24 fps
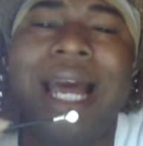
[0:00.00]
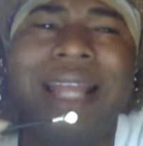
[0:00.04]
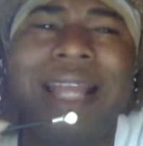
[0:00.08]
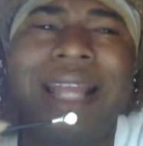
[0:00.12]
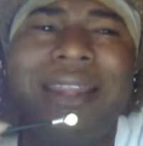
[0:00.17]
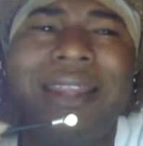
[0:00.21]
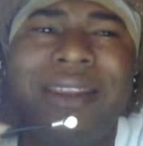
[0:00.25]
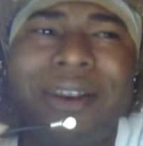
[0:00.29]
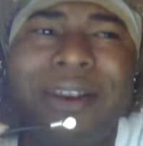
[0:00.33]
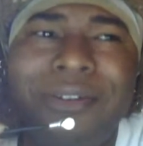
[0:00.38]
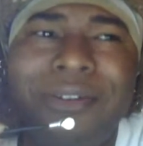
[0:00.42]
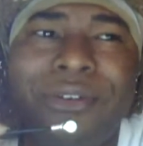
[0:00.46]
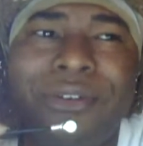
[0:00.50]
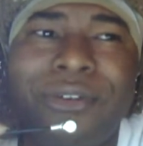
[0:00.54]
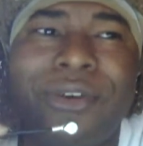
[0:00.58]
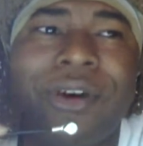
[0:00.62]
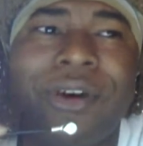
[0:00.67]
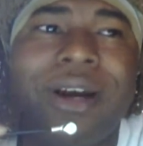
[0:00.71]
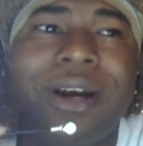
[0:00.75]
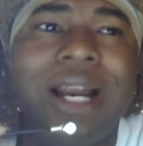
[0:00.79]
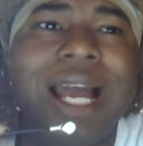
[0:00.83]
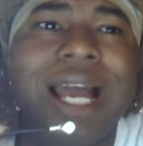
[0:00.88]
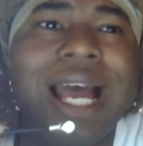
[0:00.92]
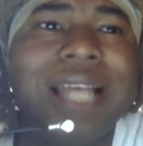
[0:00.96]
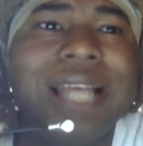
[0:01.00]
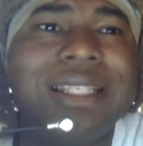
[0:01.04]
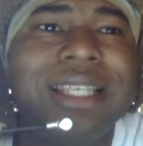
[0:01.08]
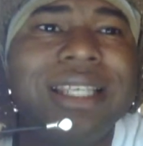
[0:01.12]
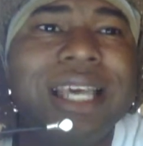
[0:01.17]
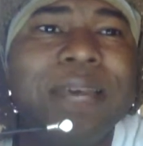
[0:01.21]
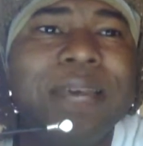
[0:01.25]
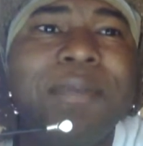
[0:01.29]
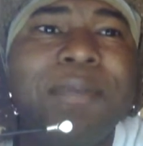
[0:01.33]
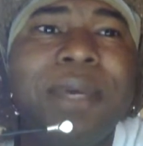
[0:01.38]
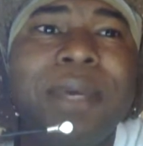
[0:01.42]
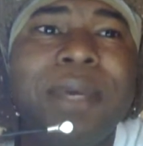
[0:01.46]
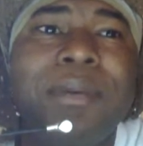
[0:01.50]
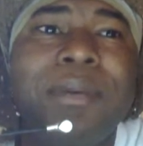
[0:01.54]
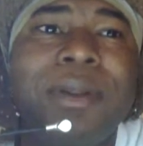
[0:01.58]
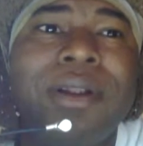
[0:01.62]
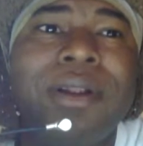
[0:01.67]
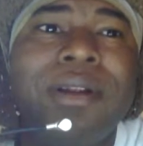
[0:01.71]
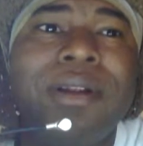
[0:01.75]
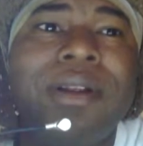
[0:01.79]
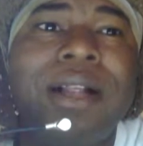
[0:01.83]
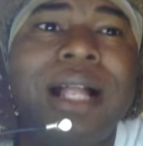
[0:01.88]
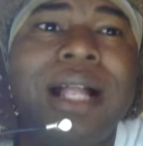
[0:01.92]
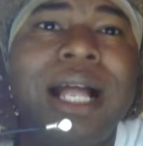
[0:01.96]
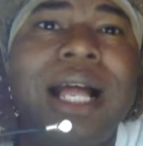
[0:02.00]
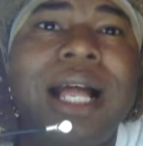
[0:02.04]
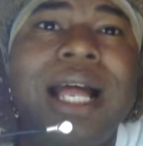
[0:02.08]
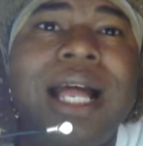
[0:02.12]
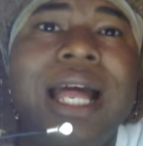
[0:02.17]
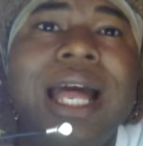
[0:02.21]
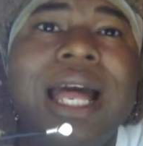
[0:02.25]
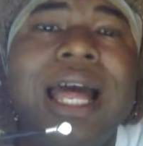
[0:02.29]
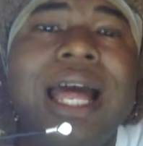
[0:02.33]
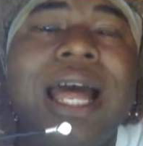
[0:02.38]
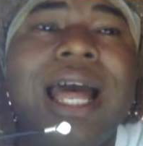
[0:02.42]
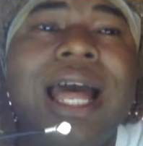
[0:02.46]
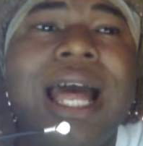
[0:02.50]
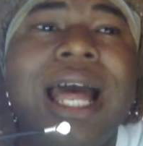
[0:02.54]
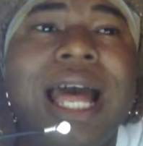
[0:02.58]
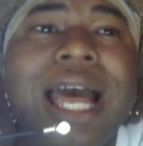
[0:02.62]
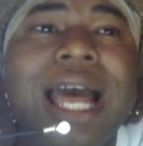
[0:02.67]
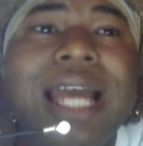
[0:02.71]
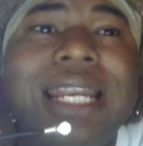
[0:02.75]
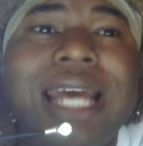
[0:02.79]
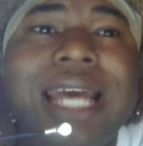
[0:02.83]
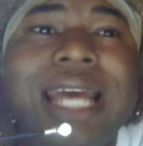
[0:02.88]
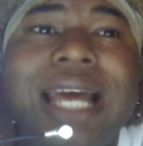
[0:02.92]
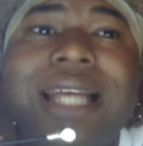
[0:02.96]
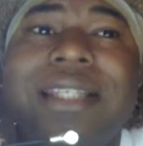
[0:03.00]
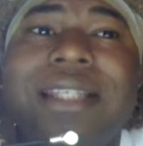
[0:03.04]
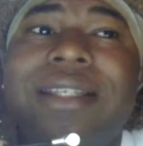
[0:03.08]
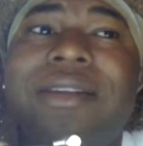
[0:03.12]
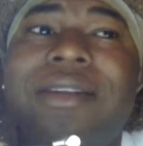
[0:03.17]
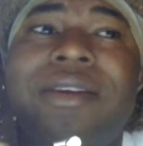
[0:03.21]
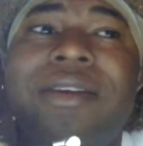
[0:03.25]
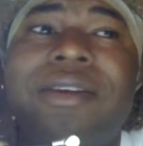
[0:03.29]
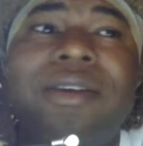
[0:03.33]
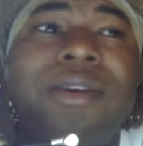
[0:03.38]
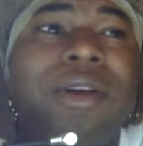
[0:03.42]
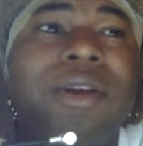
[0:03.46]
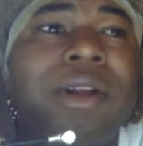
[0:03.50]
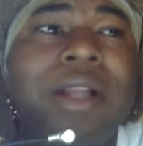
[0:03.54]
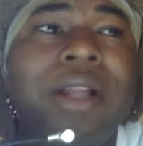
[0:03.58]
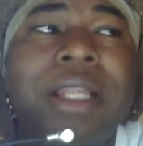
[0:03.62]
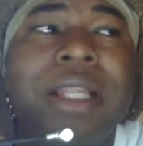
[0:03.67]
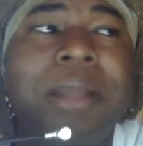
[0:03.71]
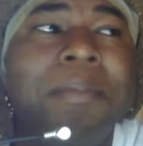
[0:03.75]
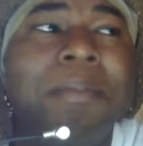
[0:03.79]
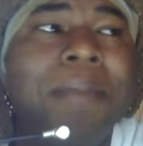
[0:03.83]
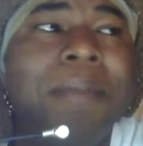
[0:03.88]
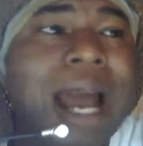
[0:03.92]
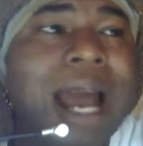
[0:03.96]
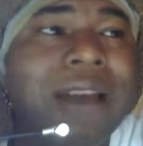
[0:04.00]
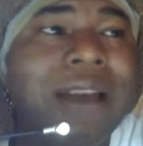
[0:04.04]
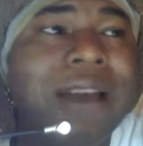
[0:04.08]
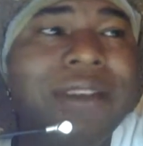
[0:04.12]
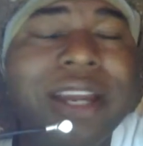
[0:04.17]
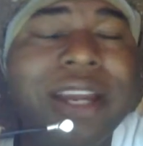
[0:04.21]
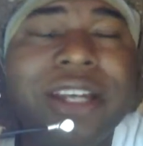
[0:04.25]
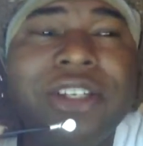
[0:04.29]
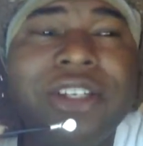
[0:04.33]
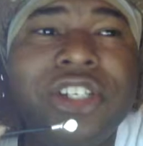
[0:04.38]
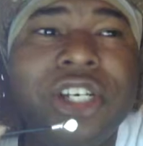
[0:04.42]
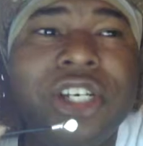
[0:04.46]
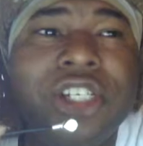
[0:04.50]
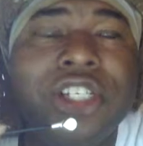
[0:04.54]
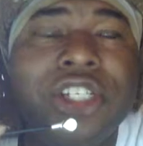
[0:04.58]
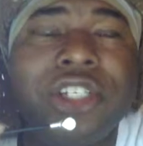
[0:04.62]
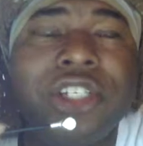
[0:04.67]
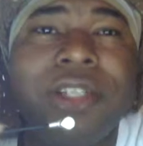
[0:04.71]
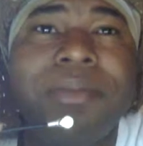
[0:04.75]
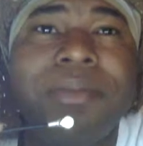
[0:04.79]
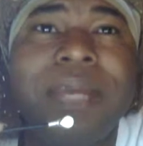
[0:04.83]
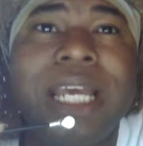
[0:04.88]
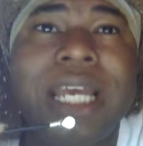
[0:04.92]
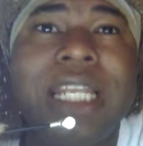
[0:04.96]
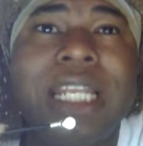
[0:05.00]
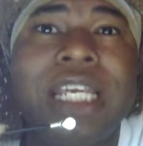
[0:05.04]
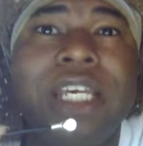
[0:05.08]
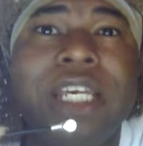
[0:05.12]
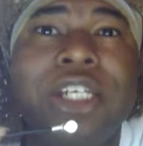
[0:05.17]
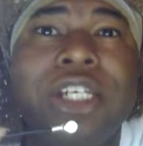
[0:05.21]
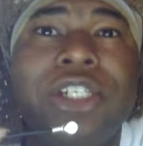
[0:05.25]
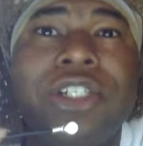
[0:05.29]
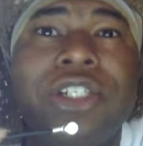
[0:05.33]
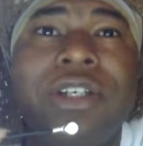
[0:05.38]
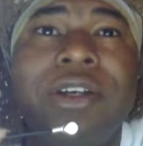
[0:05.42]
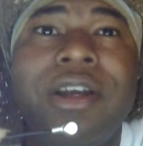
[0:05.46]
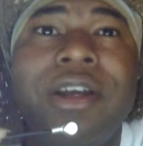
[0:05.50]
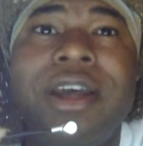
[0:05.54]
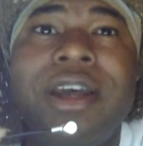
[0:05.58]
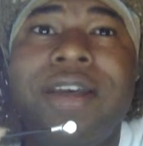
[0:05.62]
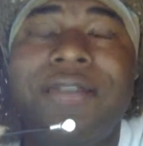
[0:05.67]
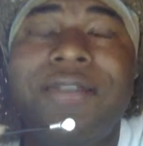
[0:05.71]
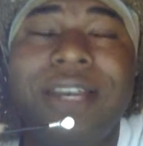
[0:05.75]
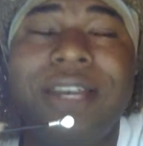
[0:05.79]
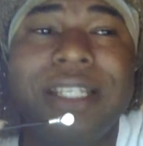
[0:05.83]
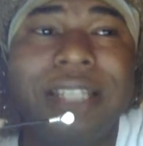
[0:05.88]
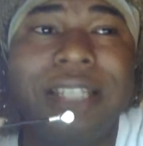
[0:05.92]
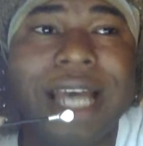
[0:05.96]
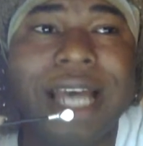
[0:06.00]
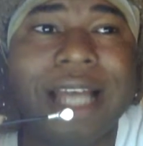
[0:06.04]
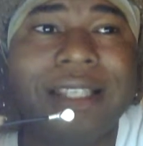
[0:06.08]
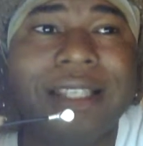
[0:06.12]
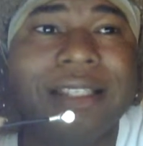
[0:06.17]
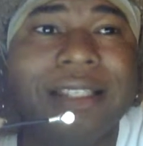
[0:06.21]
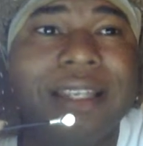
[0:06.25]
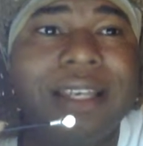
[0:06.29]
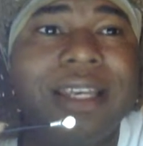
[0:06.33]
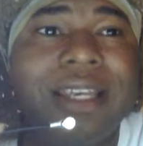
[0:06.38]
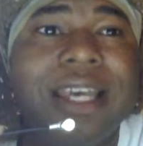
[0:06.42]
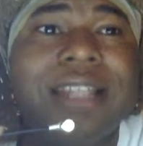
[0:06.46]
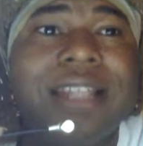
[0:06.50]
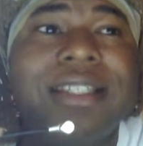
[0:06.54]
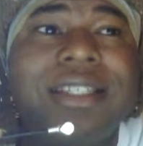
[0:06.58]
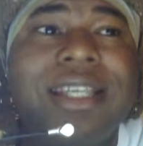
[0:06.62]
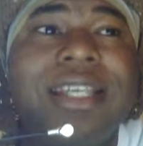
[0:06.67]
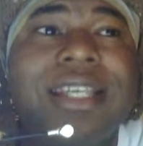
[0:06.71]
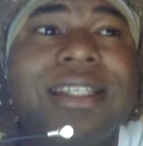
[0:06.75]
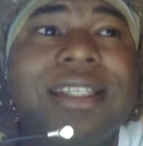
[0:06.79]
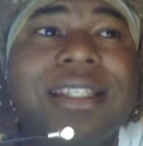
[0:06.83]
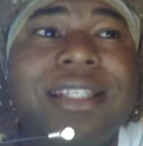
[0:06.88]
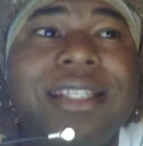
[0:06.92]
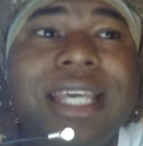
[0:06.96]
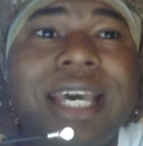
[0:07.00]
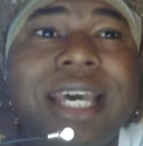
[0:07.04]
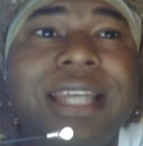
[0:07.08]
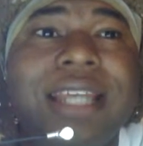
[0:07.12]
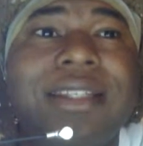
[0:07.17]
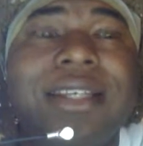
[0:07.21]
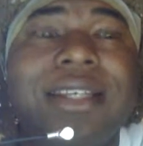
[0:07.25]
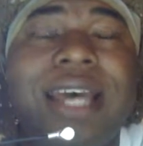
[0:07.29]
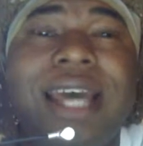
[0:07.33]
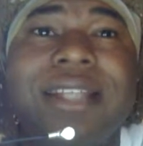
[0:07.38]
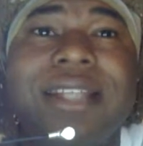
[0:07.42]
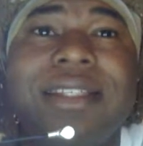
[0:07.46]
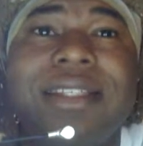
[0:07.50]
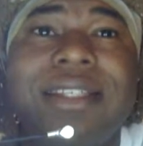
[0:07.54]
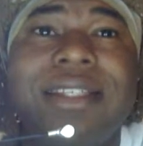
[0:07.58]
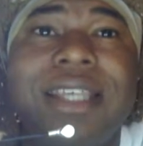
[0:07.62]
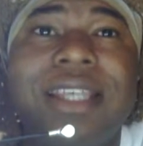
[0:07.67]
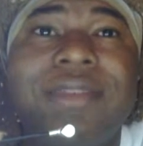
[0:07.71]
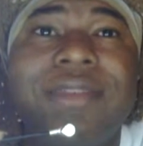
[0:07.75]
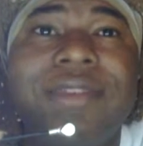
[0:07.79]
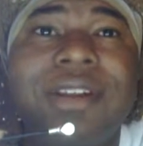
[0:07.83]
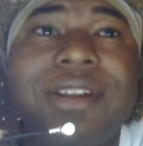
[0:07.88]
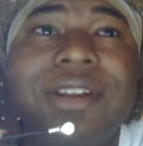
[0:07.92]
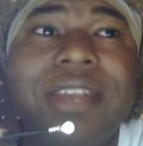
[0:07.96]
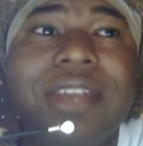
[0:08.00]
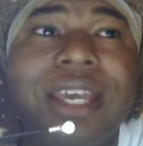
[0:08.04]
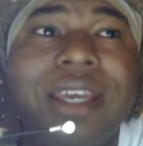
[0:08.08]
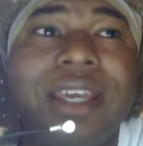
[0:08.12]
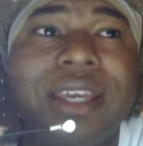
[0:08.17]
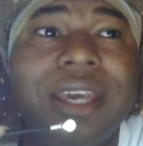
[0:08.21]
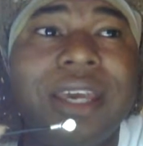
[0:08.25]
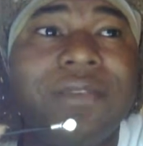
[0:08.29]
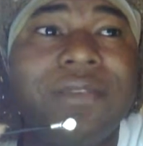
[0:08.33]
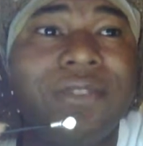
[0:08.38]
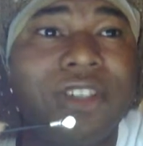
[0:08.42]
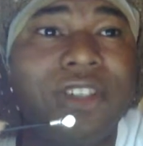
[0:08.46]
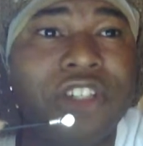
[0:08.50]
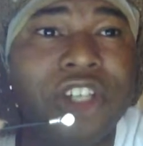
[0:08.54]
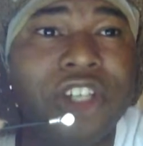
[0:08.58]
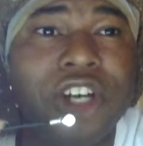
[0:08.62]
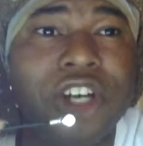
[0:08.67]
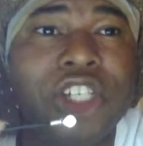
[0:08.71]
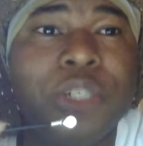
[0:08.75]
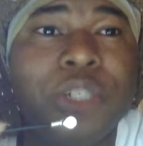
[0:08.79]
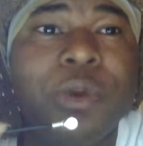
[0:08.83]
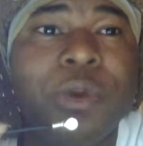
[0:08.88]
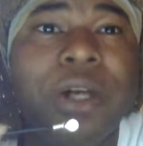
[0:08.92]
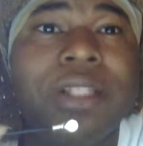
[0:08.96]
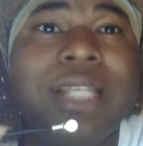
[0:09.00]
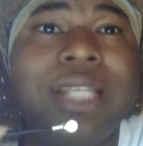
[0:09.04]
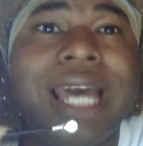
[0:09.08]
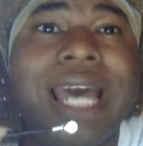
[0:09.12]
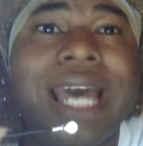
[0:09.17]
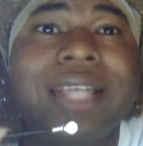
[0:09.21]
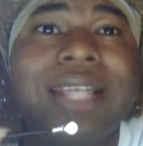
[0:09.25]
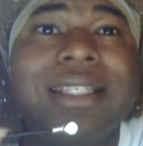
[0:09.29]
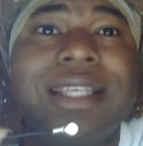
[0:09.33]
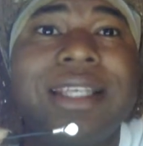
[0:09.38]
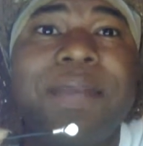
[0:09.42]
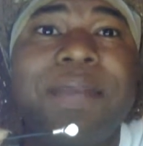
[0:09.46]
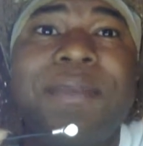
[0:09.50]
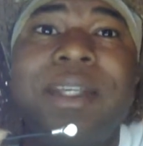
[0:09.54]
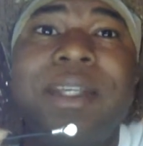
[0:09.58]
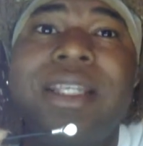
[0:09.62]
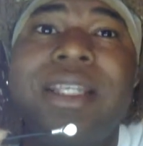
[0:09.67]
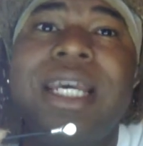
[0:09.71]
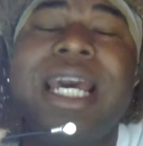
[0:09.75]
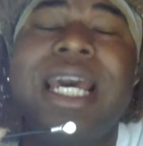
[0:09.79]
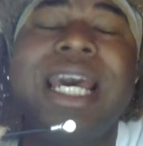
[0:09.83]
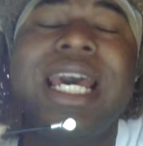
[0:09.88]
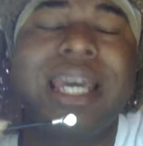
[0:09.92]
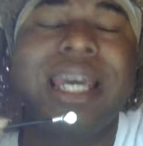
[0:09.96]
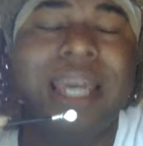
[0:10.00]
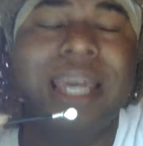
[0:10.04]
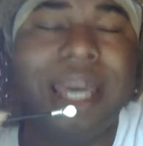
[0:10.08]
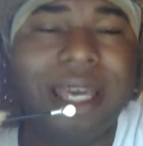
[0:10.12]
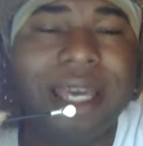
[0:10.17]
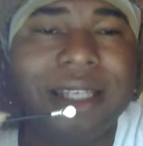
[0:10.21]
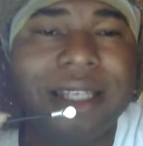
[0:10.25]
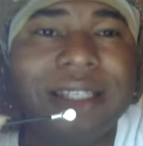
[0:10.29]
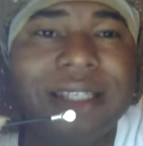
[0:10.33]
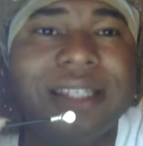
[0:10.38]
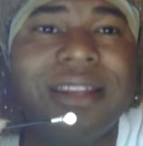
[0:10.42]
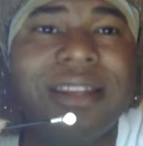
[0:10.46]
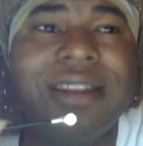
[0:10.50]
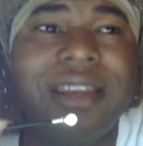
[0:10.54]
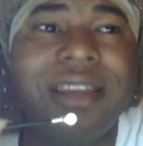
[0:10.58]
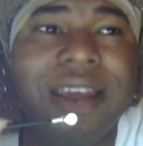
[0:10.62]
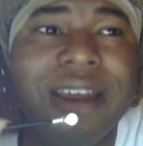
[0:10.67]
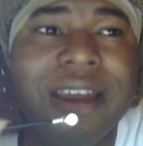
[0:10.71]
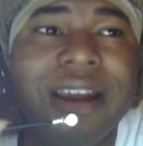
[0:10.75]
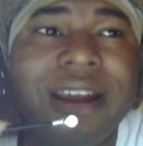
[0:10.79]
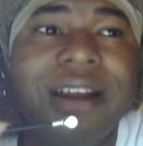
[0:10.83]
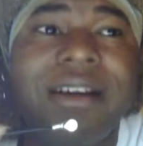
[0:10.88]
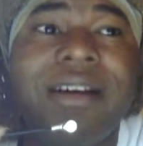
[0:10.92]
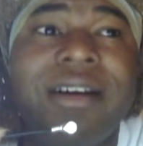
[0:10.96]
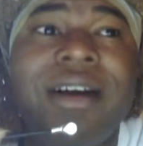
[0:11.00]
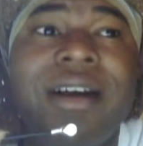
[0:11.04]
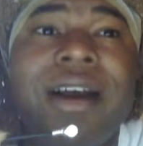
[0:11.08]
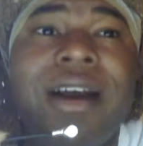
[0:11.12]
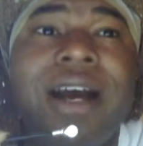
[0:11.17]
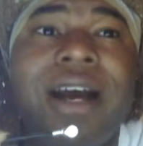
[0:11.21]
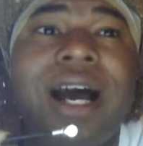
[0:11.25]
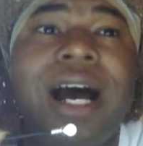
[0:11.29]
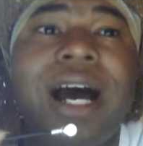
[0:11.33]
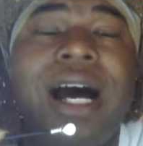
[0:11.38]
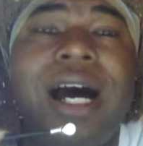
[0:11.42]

And therefore, as gay people, and as marriage shouldn't be an issue, fantastic. It's a state and civil thing. If the church want to accept it, it's their